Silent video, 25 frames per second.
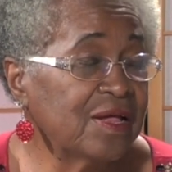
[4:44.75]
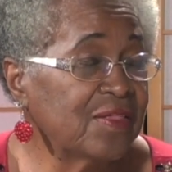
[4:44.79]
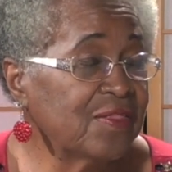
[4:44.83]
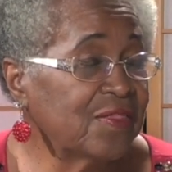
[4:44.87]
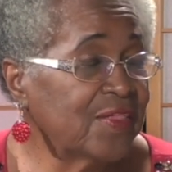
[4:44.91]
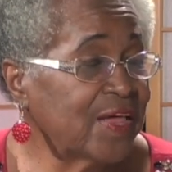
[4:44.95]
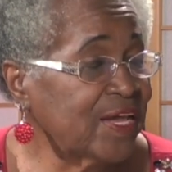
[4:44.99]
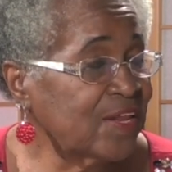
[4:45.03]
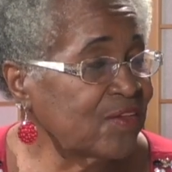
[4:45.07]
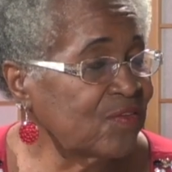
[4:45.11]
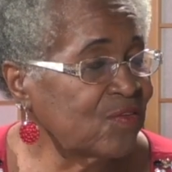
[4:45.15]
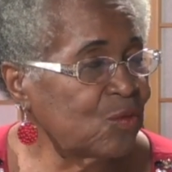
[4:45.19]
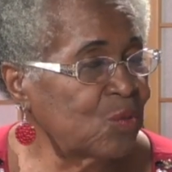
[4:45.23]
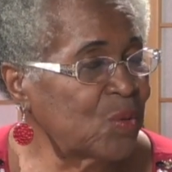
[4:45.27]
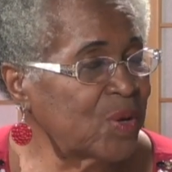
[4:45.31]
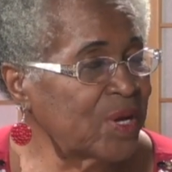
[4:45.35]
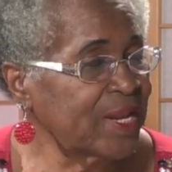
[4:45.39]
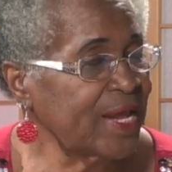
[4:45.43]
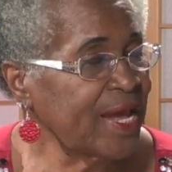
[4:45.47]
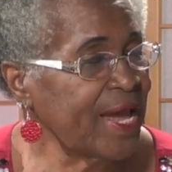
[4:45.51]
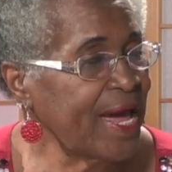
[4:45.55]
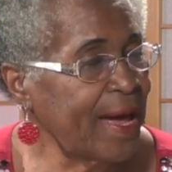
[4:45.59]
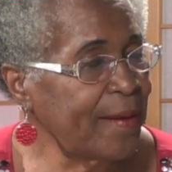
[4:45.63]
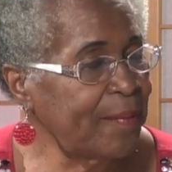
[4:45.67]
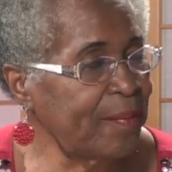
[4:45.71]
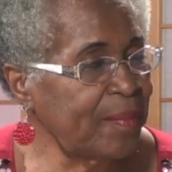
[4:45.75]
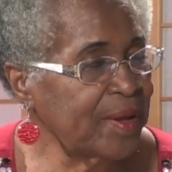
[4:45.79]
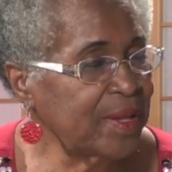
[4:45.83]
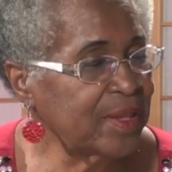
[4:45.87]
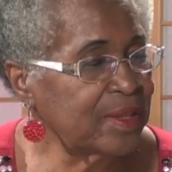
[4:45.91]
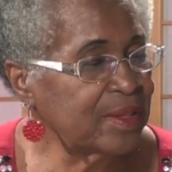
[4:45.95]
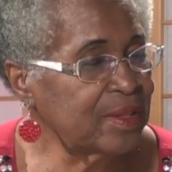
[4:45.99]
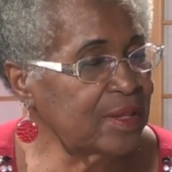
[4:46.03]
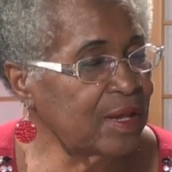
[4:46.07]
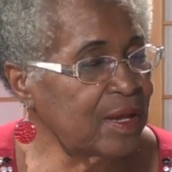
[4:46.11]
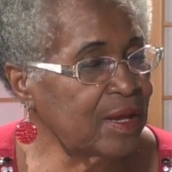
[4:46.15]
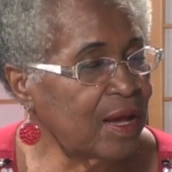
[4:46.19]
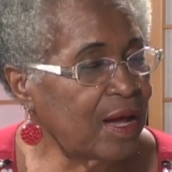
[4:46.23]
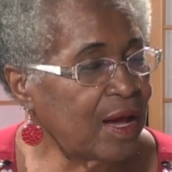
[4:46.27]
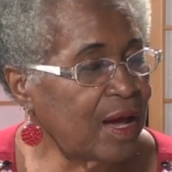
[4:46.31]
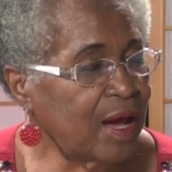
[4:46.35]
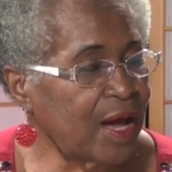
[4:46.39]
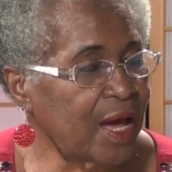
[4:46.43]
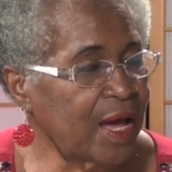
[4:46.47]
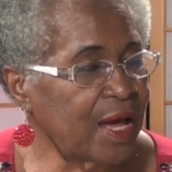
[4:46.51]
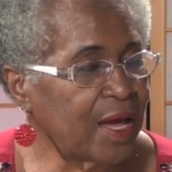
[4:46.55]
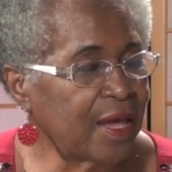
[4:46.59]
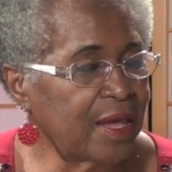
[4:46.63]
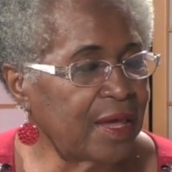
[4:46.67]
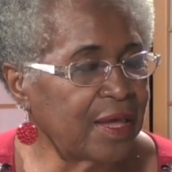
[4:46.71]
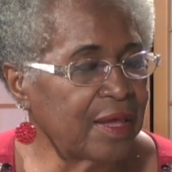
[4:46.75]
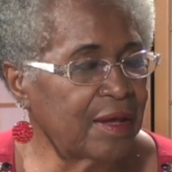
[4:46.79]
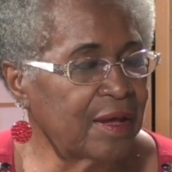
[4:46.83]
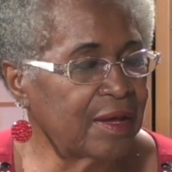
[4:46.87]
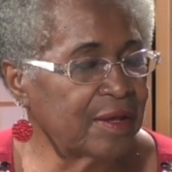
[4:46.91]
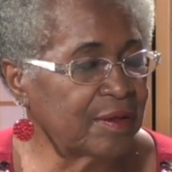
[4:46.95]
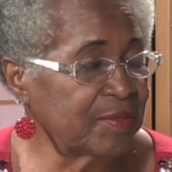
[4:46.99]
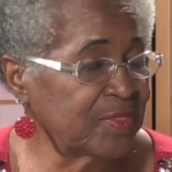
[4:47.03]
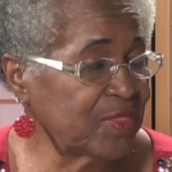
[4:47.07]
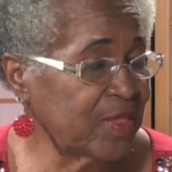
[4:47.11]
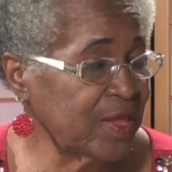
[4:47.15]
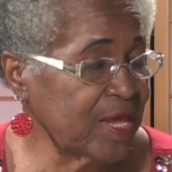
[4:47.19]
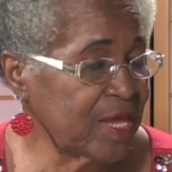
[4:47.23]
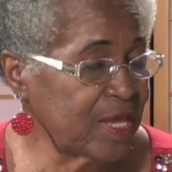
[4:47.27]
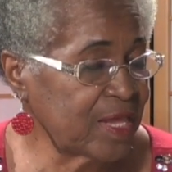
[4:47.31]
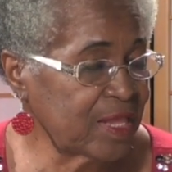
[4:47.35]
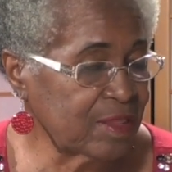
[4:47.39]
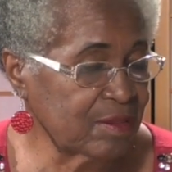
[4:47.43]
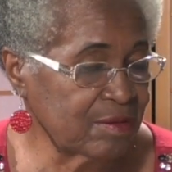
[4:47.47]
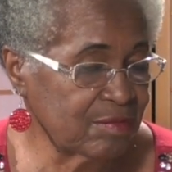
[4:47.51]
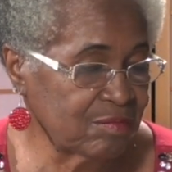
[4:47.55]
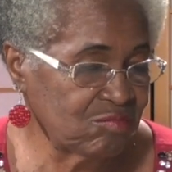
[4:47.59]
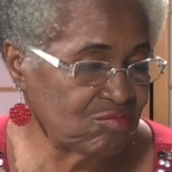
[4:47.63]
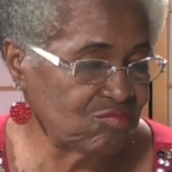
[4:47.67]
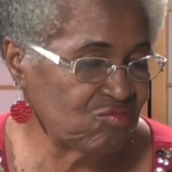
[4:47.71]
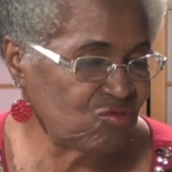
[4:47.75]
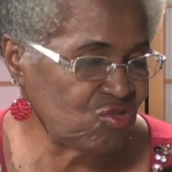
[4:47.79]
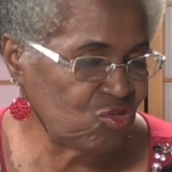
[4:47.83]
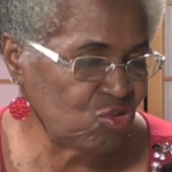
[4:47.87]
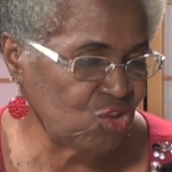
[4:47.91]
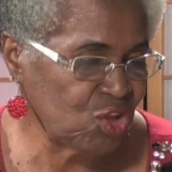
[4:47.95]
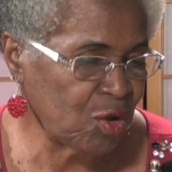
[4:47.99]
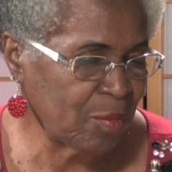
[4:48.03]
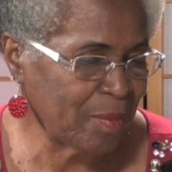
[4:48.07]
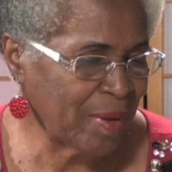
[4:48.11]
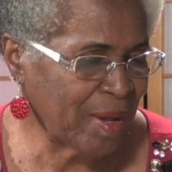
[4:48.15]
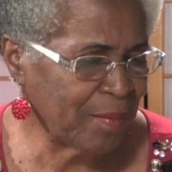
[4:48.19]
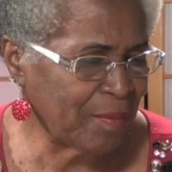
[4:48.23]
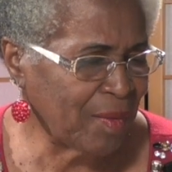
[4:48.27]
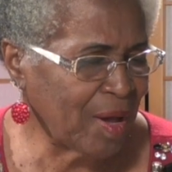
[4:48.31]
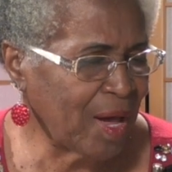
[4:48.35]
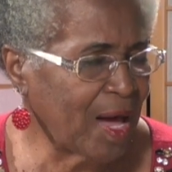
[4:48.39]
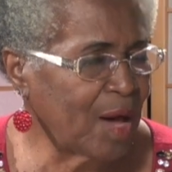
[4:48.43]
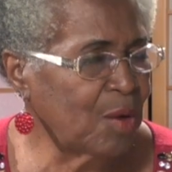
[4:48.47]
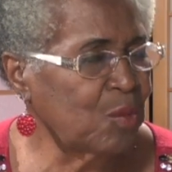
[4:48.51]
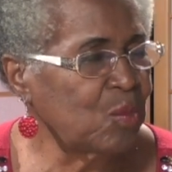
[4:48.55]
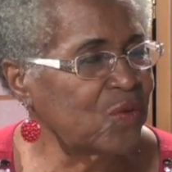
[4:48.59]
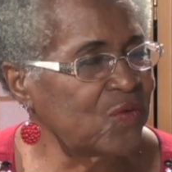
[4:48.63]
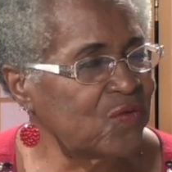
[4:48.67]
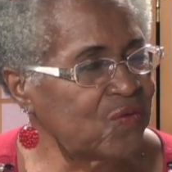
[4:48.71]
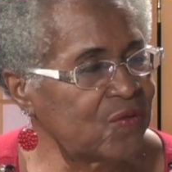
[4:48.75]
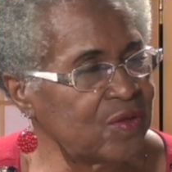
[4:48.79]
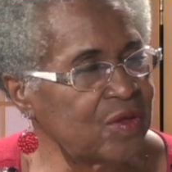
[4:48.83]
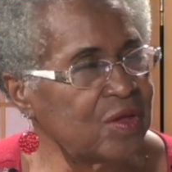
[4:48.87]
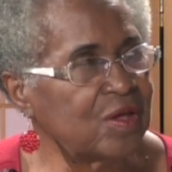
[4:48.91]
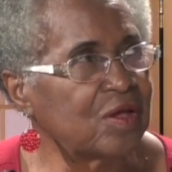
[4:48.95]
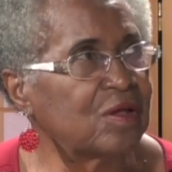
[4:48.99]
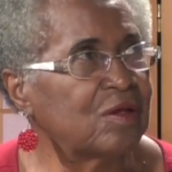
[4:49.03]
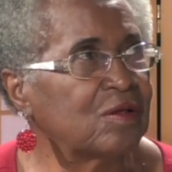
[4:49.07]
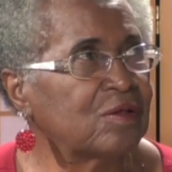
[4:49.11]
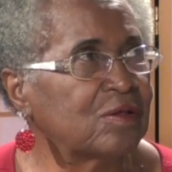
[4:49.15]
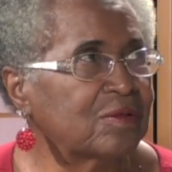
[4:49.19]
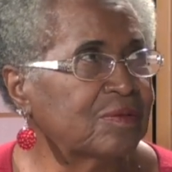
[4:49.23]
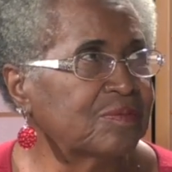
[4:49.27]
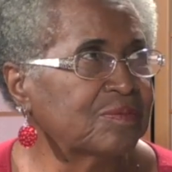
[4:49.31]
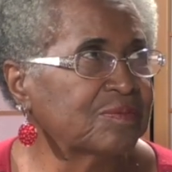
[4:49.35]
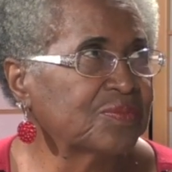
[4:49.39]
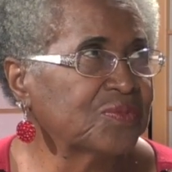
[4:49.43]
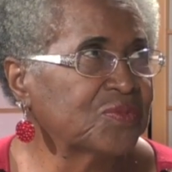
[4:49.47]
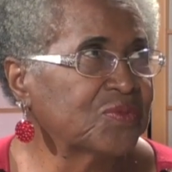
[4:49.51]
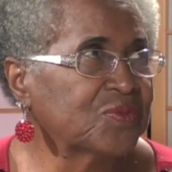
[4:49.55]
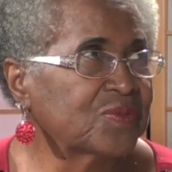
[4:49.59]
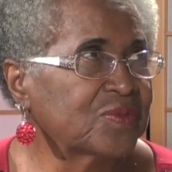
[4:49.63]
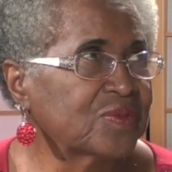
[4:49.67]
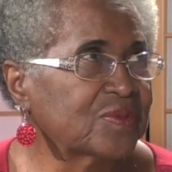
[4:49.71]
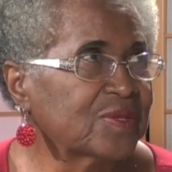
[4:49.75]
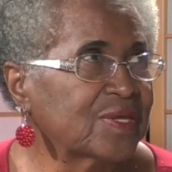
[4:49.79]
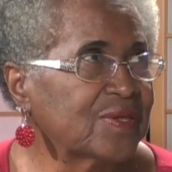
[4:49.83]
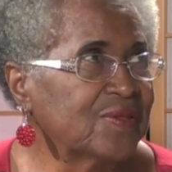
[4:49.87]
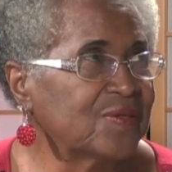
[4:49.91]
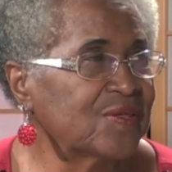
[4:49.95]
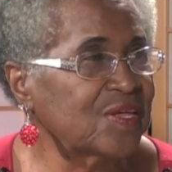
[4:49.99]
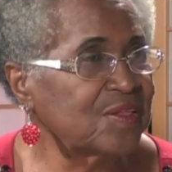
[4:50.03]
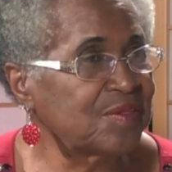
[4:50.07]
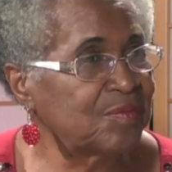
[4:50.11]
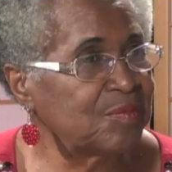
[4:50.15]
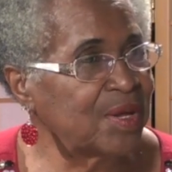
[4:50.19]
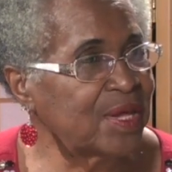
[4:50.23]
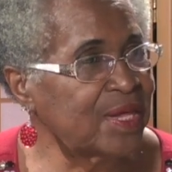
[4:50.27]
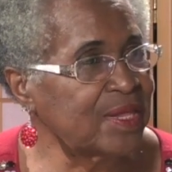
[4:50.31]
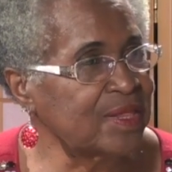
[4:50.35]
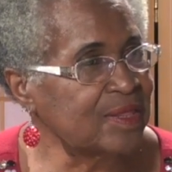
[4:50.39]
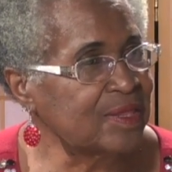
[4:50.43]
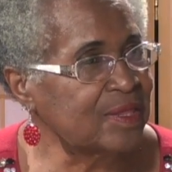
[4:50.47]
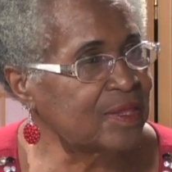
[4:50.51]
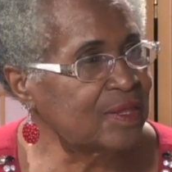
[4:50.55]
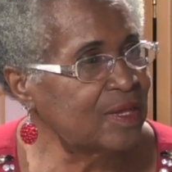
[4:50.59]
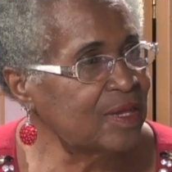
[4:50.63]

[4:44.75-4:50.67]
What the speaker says: That is the way it happened. My mom was ill 6 months.